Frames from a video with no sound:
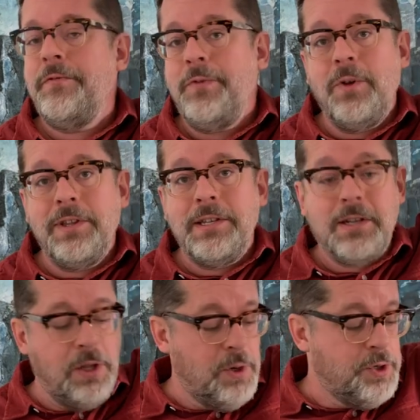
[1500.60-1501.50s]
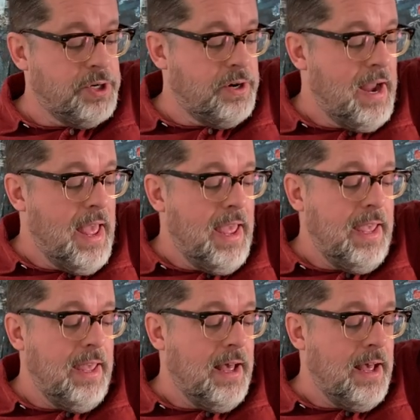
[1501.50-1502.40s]
full disclosure,
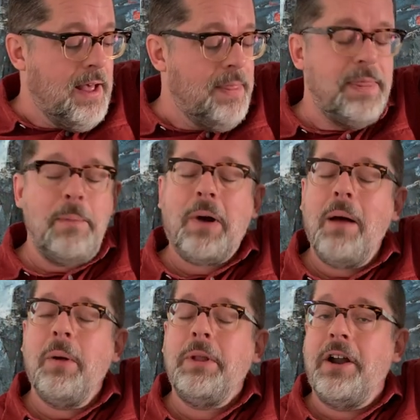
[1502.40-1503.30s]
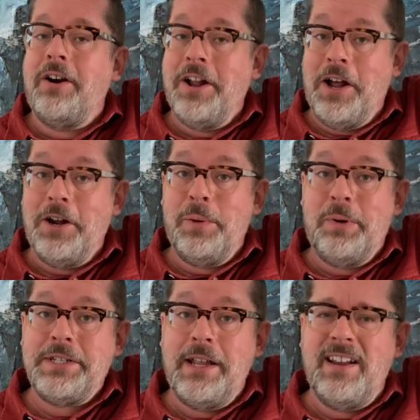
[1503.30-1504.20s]
uh, they probably aren't
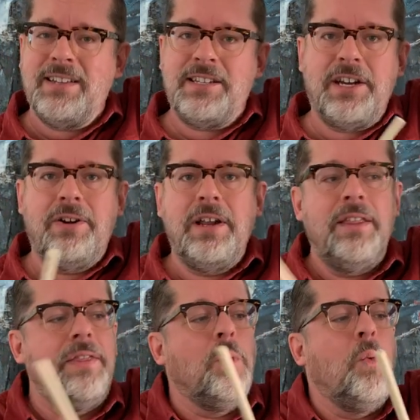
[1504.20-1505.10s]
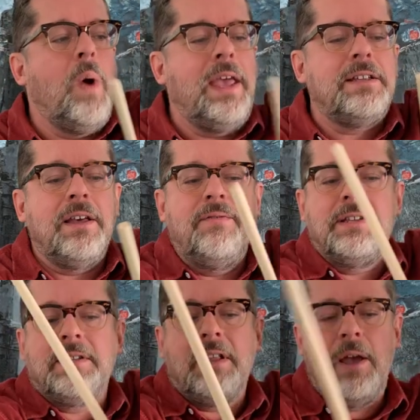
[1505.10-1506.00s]
100% necessary. The weight of
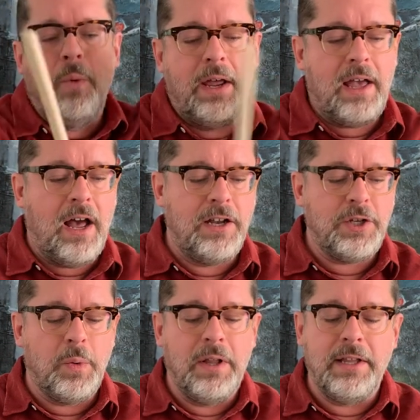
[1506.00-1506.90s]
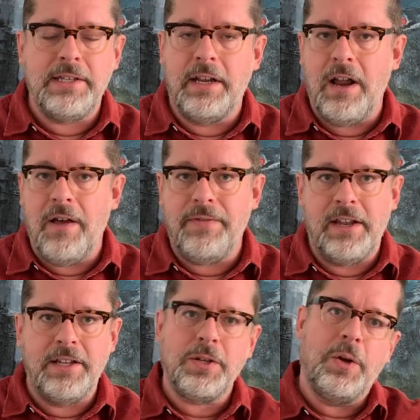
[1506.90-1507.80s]
this lightweight cotton twill is enough
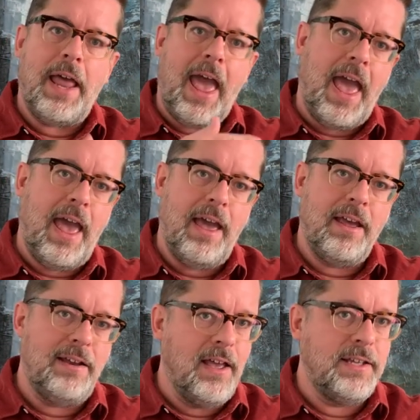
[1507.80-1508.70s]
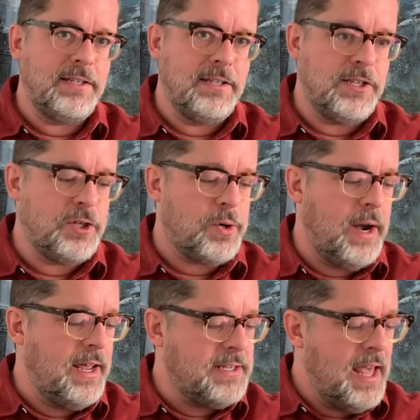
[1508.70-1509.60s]
that it's going to hang nice and
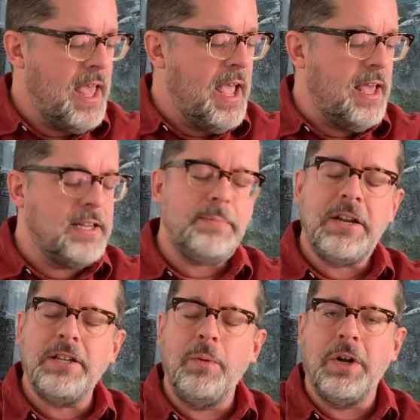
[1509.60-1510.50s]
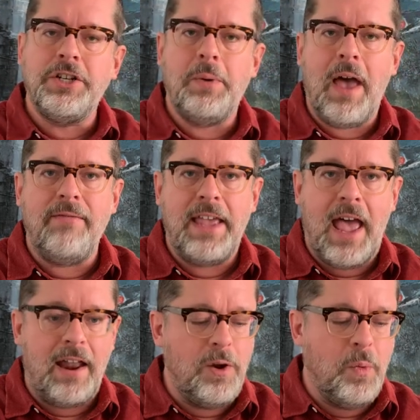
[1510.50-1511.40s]
straight, and especially once you have the
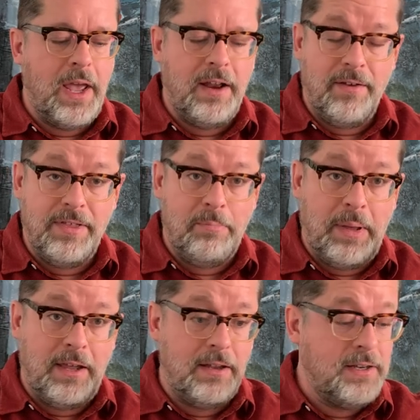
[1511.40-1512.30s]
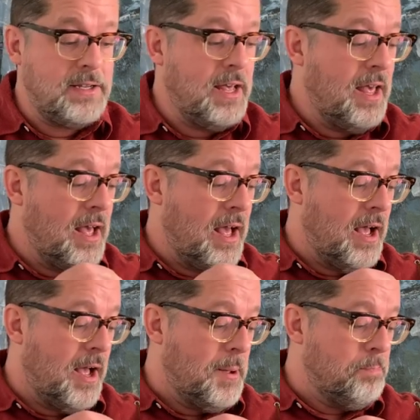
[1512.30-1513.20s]
added weight of the pinned
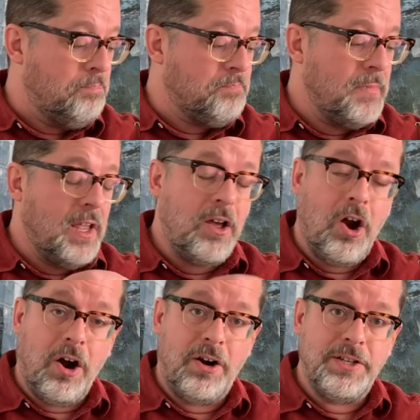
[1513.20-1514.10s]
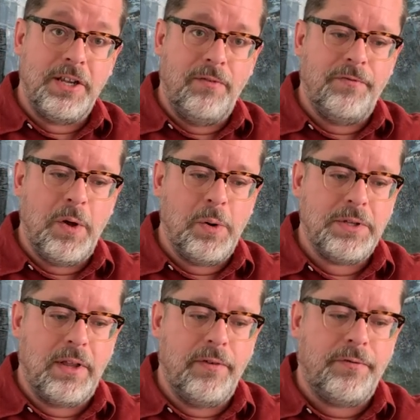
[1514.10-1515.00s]
um, cards and
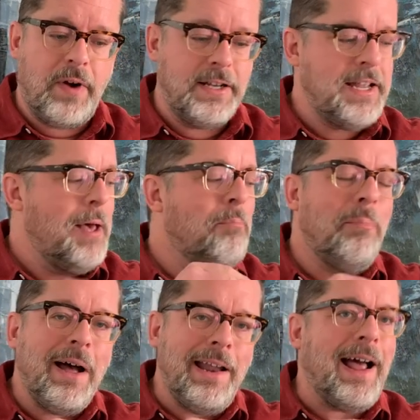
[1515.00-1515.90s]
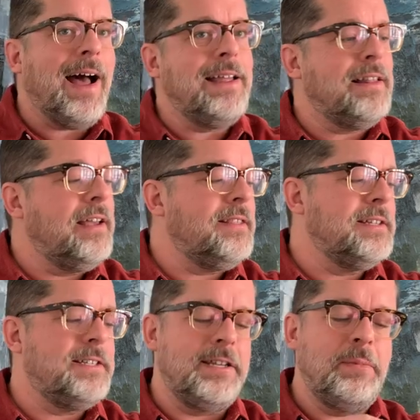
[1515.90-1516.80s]
photos on the front, but I like the
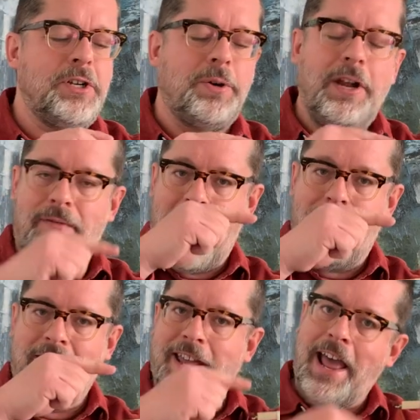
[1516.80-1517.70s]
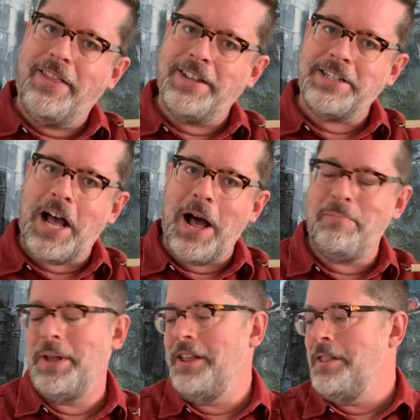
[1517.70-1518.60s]
symmetry of having it at the top
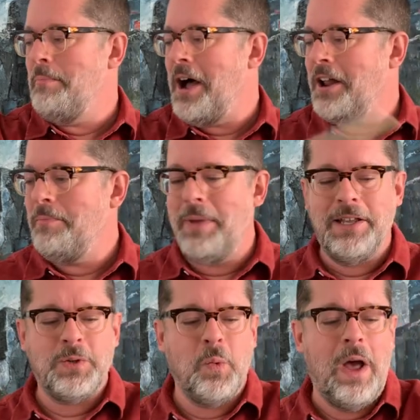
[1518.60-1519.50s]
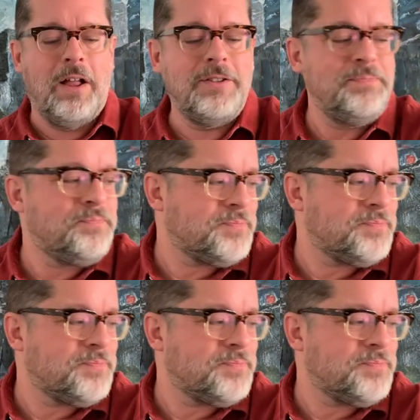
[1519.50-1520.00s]
and the bottom as well.